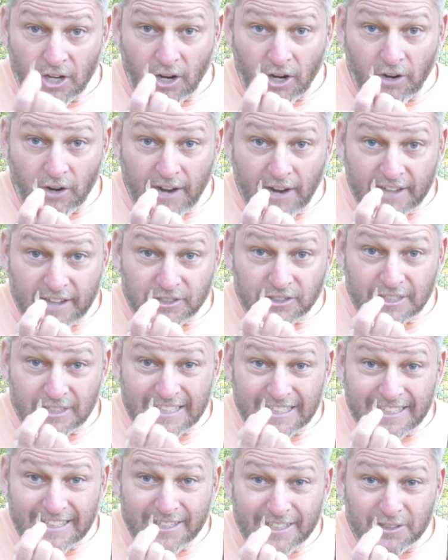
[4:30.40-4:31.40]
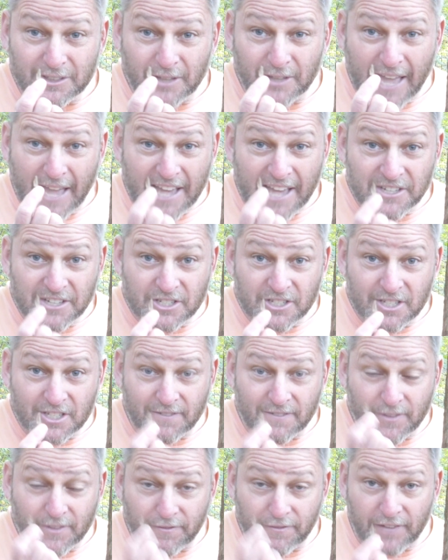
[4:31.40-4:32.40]
are actually little edges of
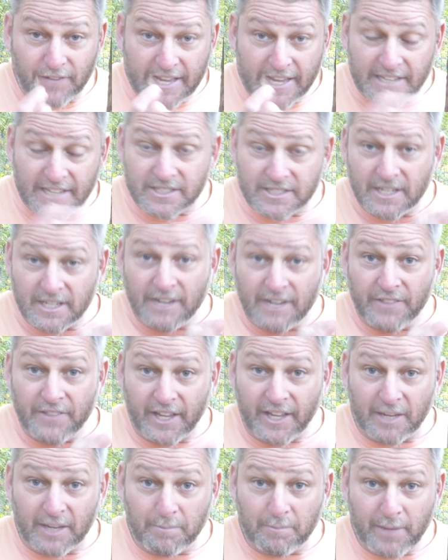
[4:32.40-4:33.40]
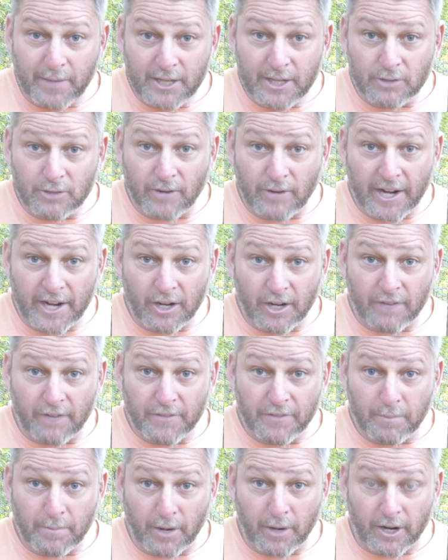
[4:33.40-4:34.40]
the flakes that can peel right off the
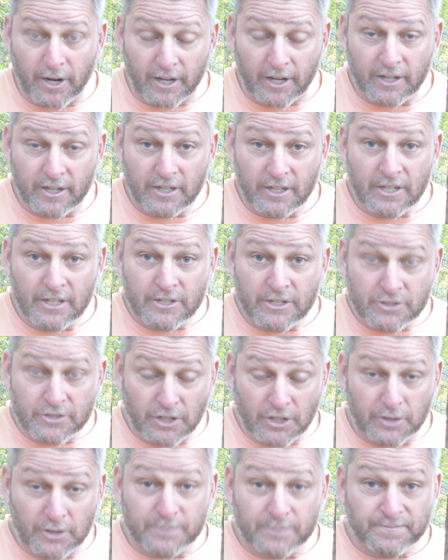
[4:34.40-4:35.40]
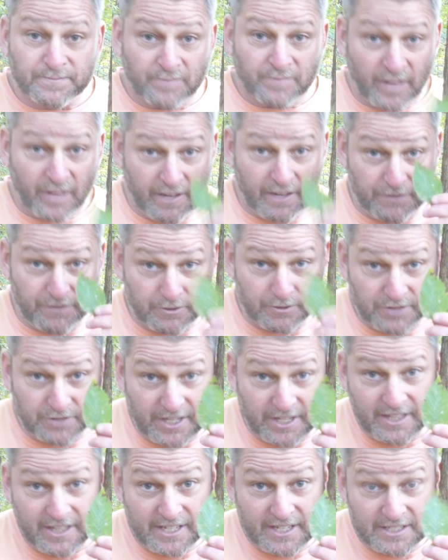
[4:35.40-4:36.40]
bark. So, if you see
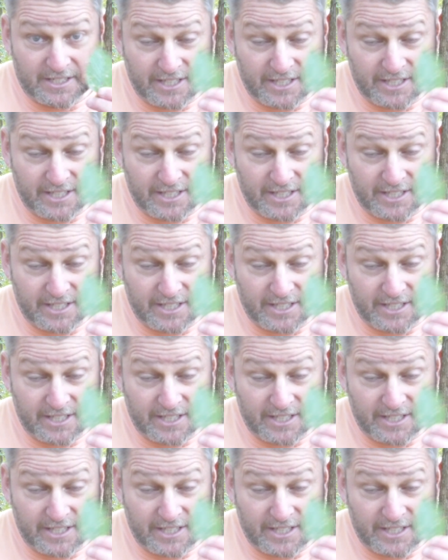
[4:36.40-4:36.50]
these